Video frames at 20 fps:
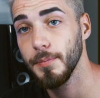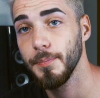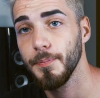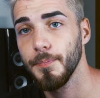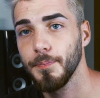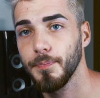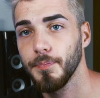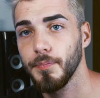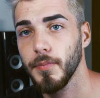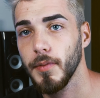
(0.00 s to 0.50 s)

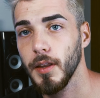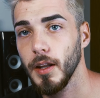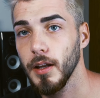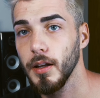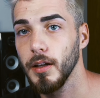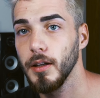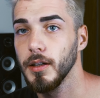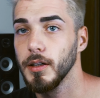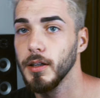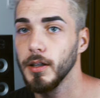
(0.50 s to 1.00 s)

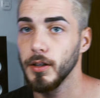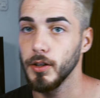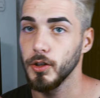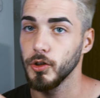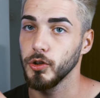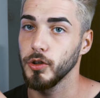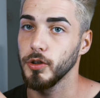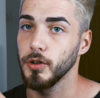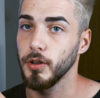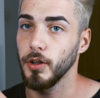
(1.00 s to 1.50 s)

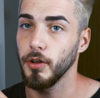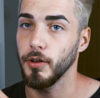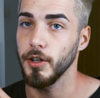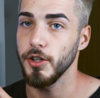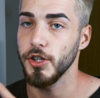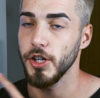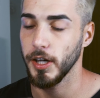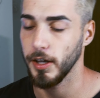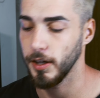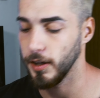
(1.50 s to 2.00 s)
You
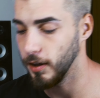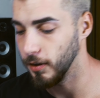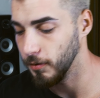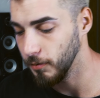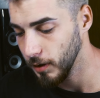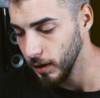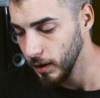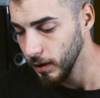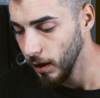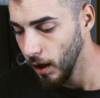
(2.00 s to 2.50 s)
can check it here.
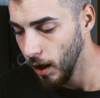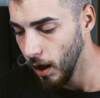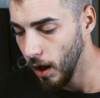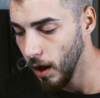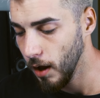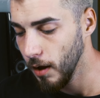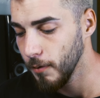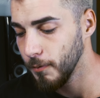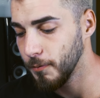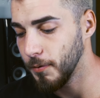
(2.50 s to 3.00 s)

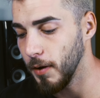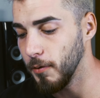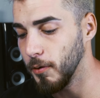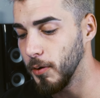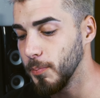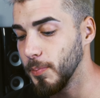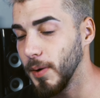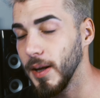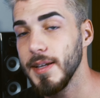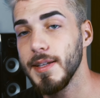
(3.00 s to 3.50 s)

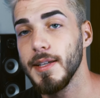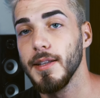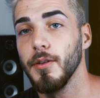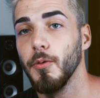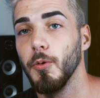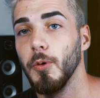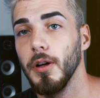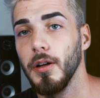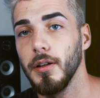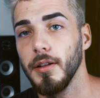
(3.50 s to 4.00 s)
Favorite place in the
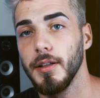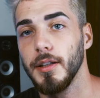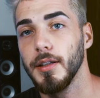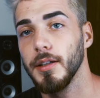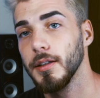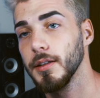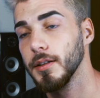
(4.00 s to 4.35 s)
world?